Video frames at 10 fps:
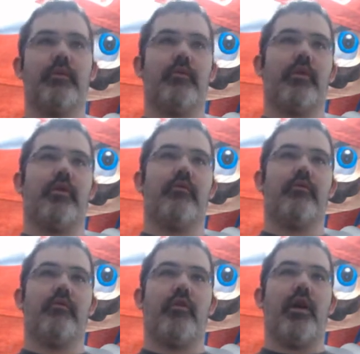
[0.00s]
Here we go.
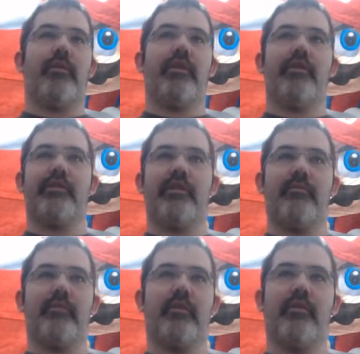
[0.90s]
Robin and
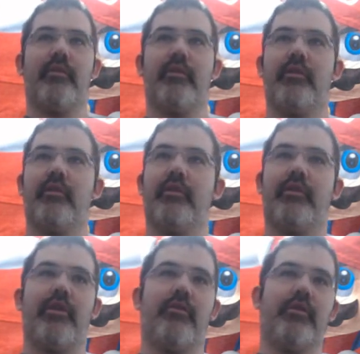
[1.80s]
Azeem
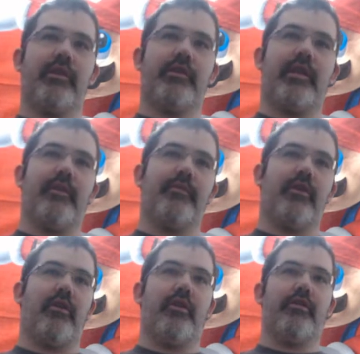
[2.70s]
narrowly escaped the
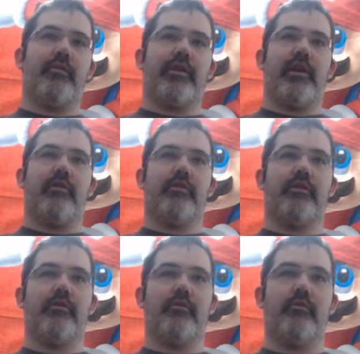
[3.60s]
guards with
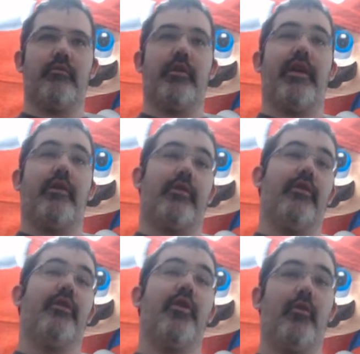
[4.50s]

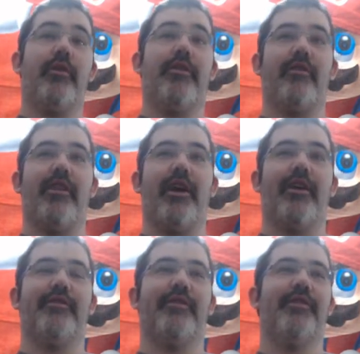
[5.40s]
their
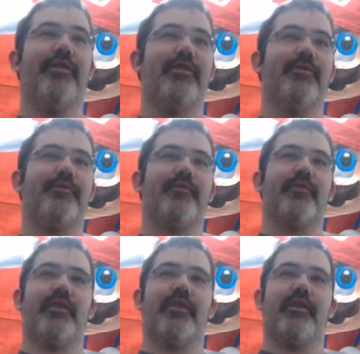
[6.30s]
lives.
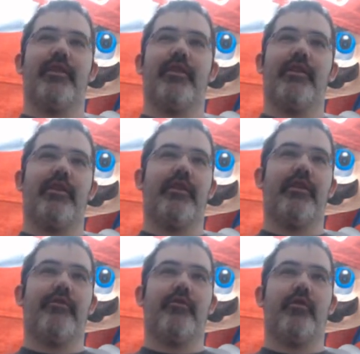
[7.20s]
And
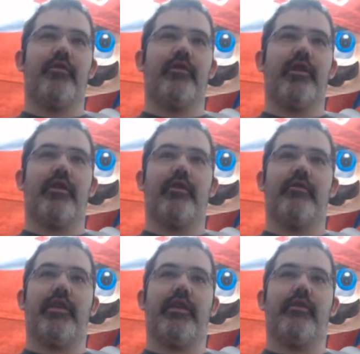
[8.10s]
then, of course, they go
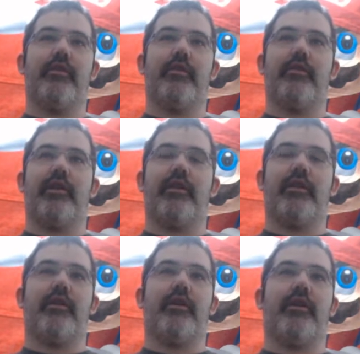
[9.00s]
to England, yada,
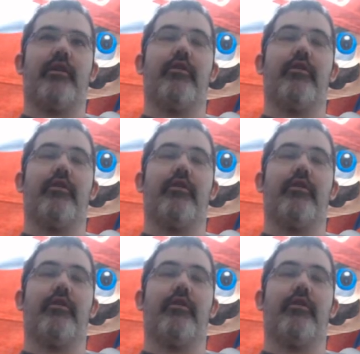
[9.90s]
yada, yada.